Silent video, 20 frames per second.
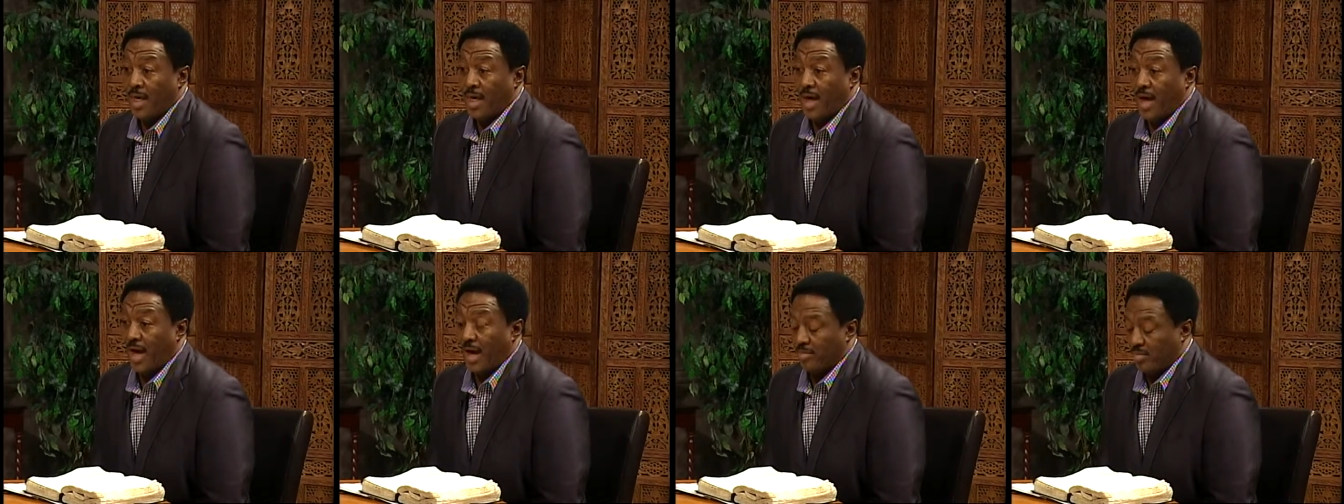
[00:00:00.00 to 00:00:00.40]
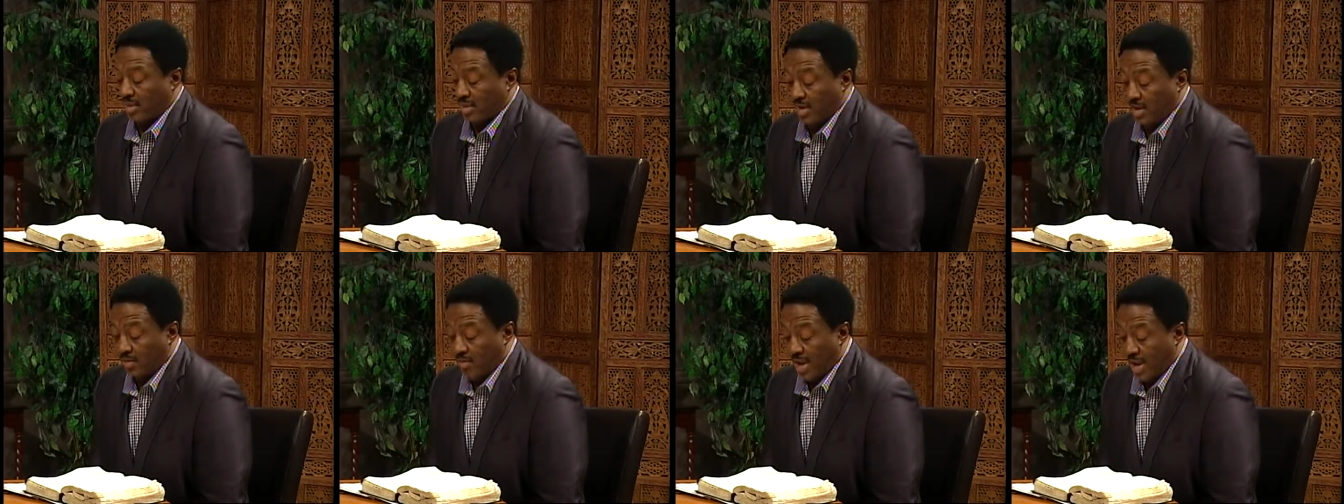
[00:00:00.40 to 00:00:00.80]
I
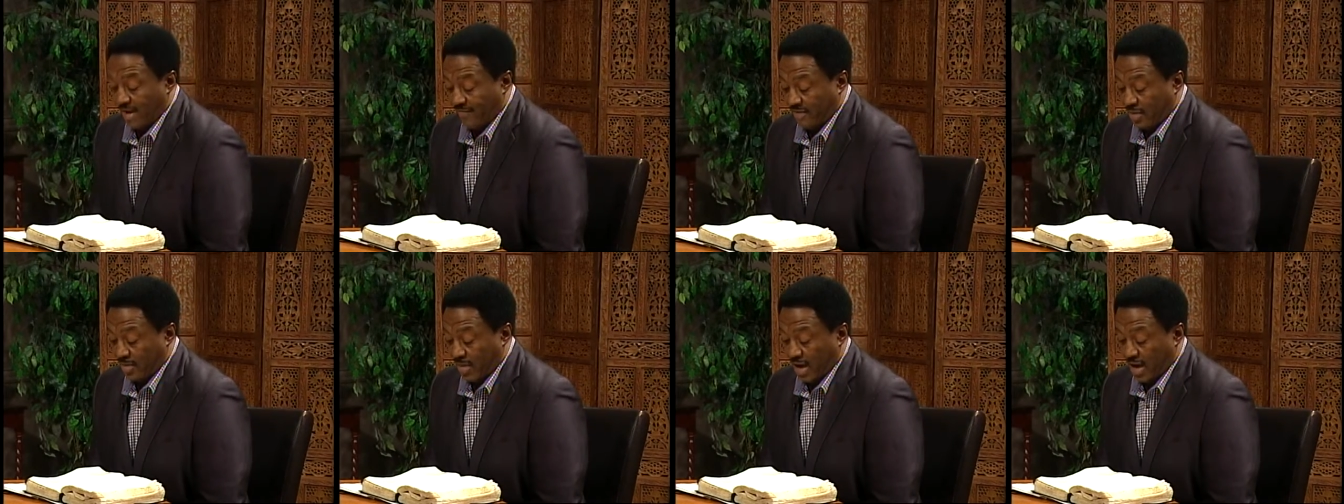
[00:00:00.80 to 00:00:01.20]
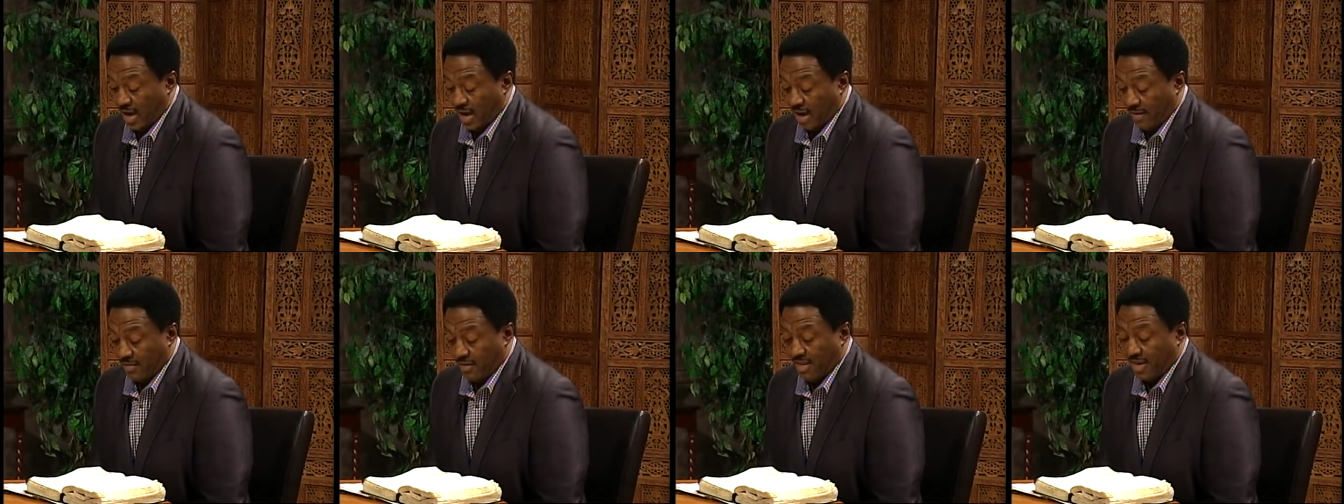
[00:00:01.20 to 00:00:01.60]
believe we have to make
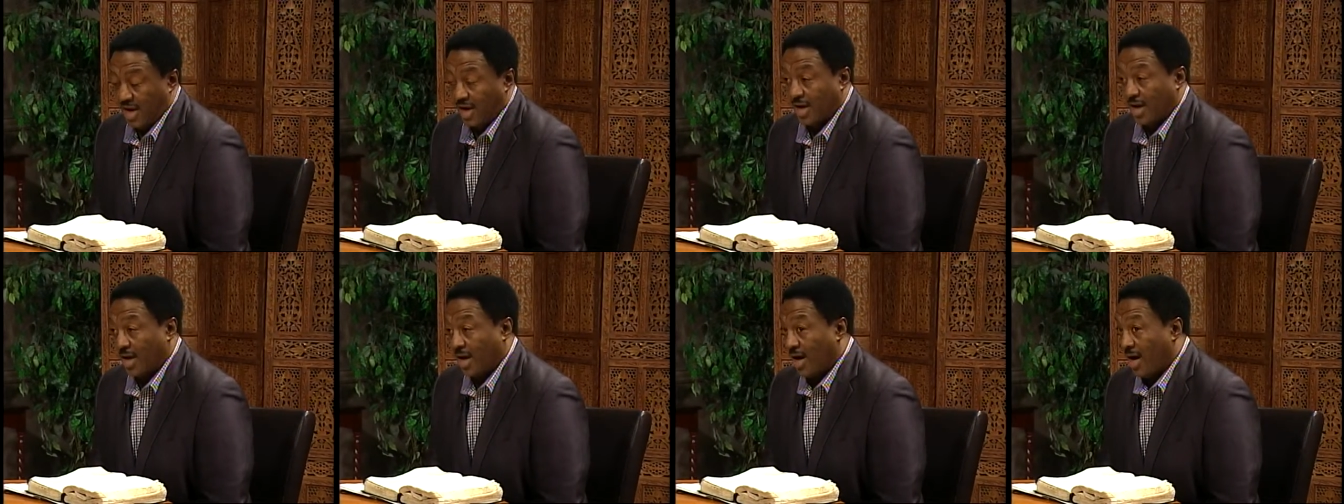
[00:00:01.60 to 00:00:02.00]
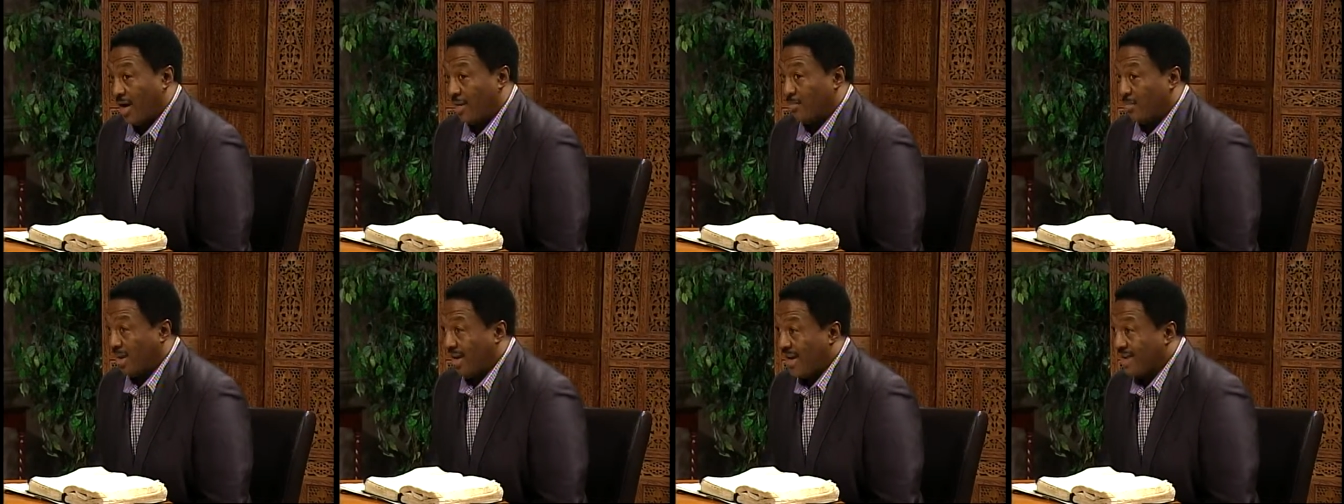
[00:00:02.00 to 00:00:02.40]
everything that
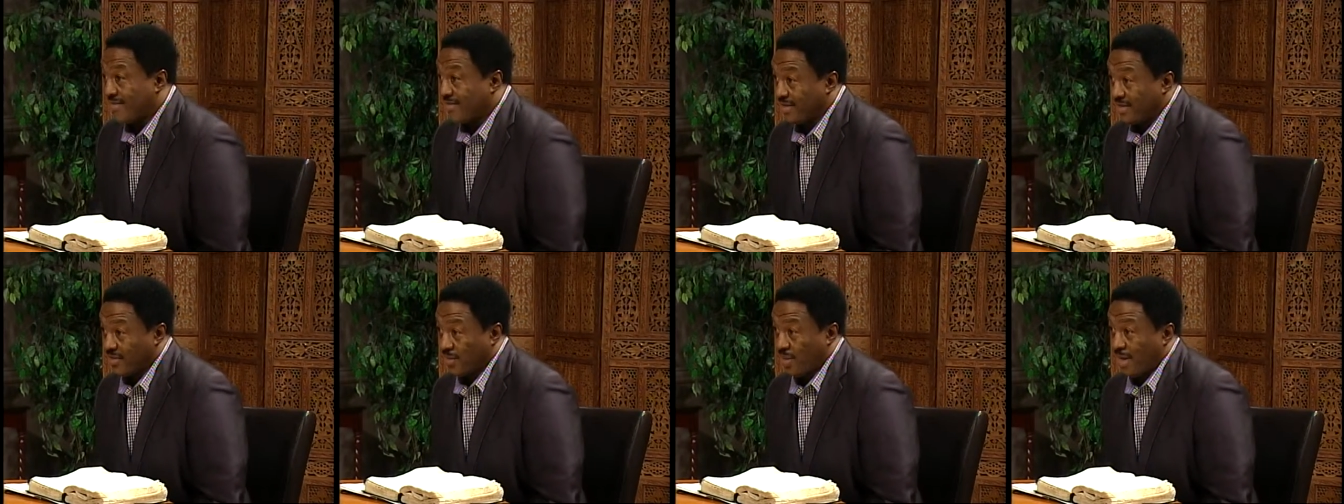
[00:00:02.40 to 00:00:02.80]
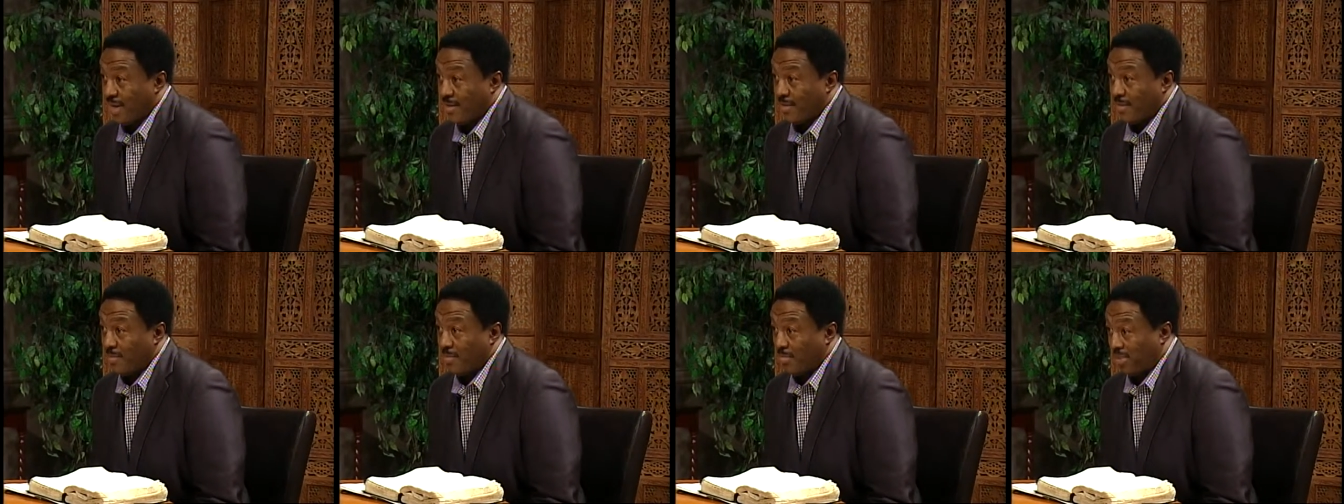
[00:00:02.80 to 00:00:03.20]
God blesses us with
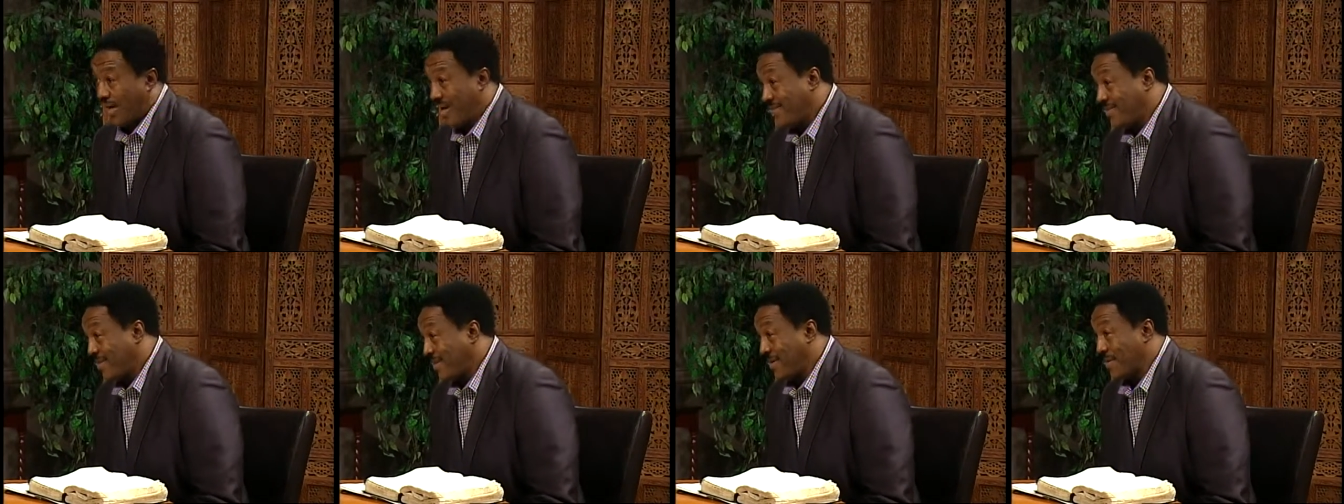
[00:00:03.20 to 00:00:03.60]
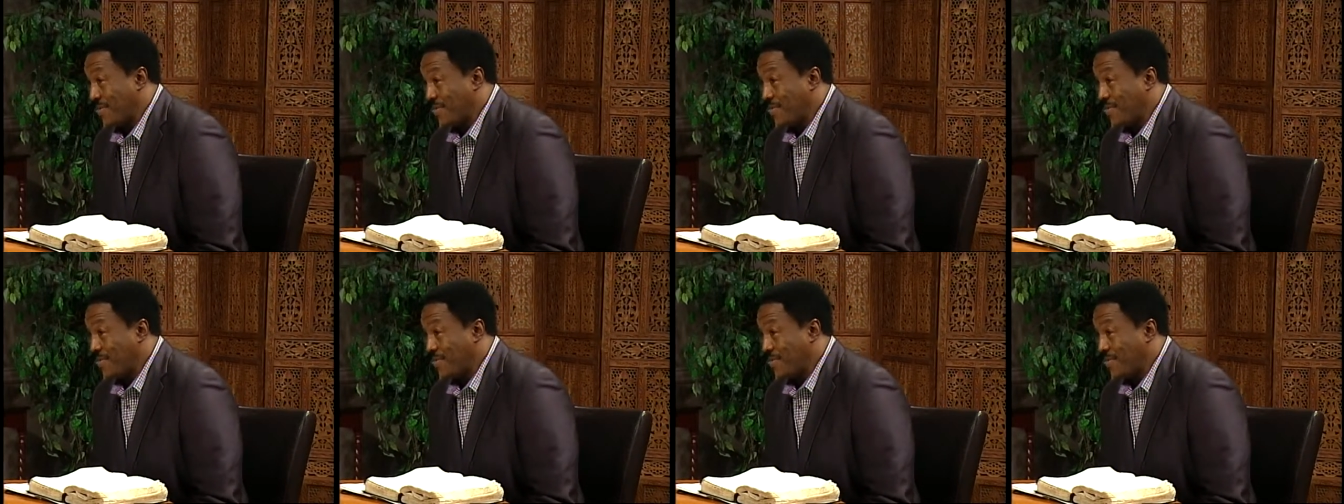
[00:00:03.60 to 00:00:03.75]
bless Him.